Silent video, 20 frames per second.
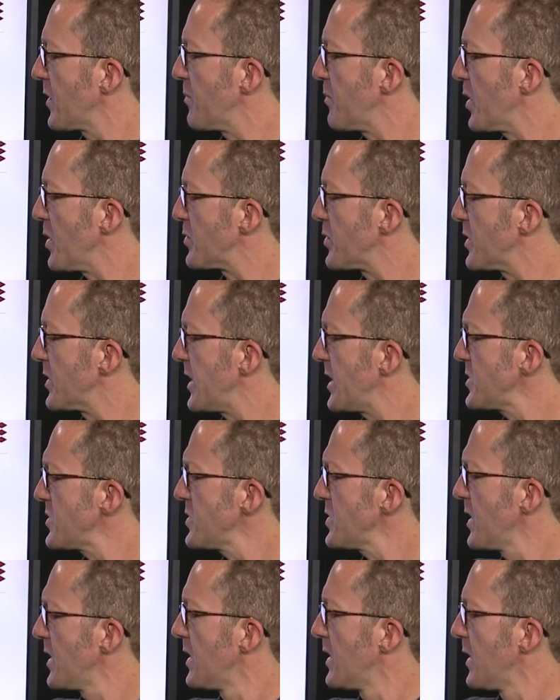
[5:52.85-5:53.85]

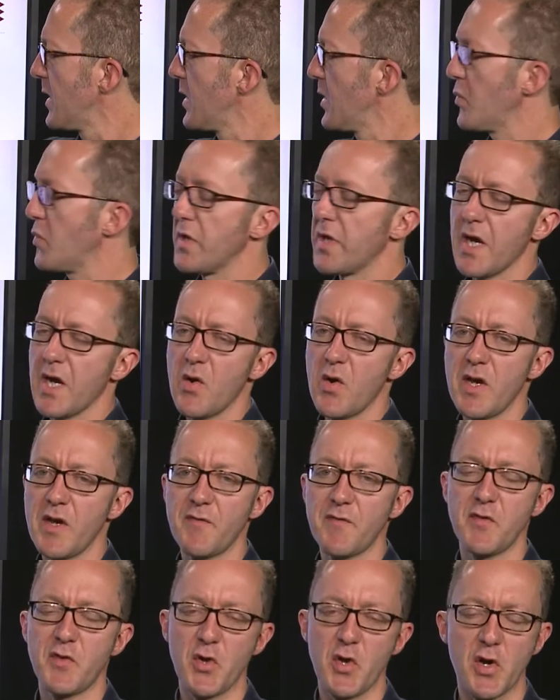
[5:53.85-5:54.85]
population, we now
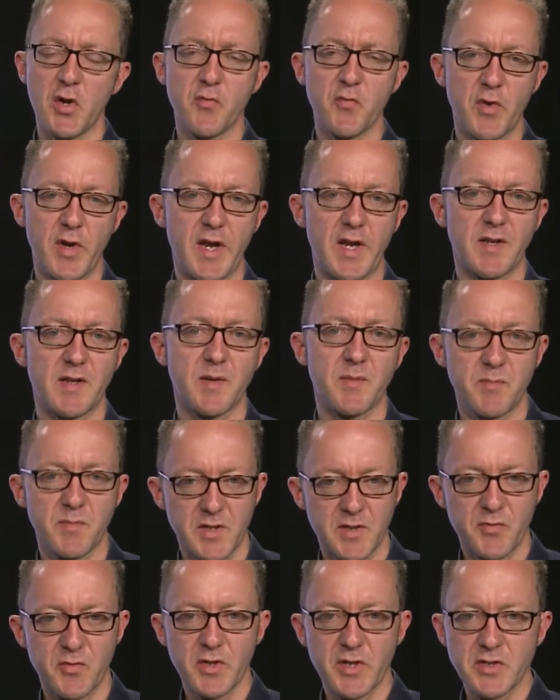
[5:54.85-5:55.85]
have non-random
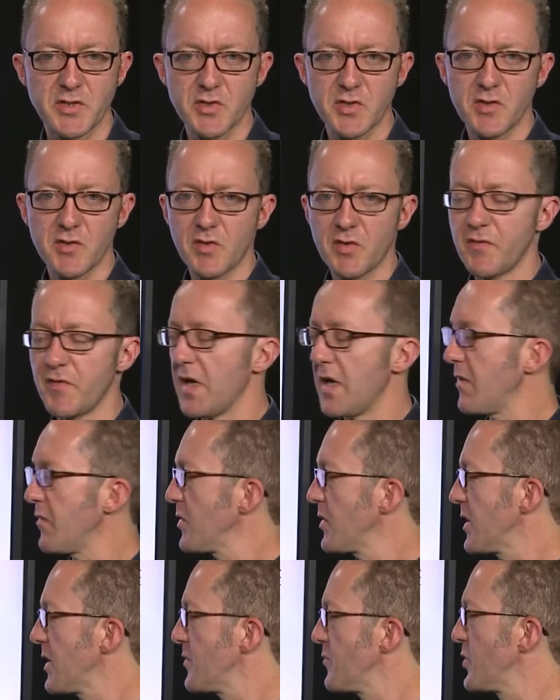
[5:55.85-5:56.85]
differential
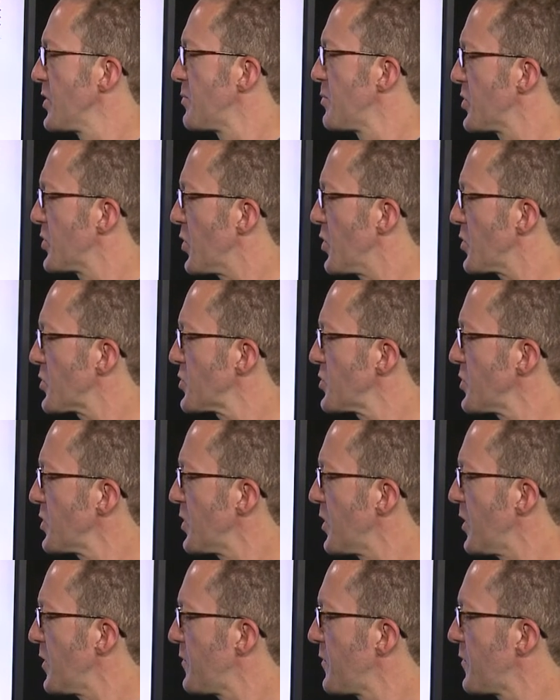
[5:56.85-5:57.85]
survival and reproduction of